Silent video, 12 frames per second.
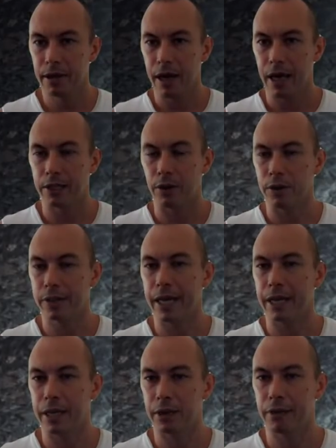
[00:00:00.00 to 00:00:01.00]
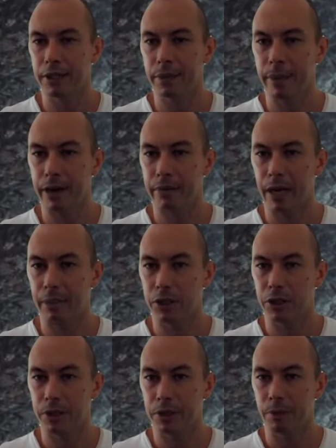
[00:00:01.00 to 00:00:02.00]
And so it'll take an increased amount of damage
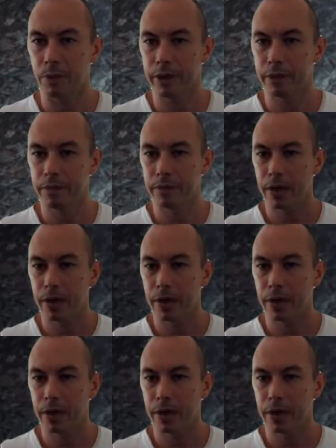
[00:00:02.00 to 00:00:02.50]
at this point.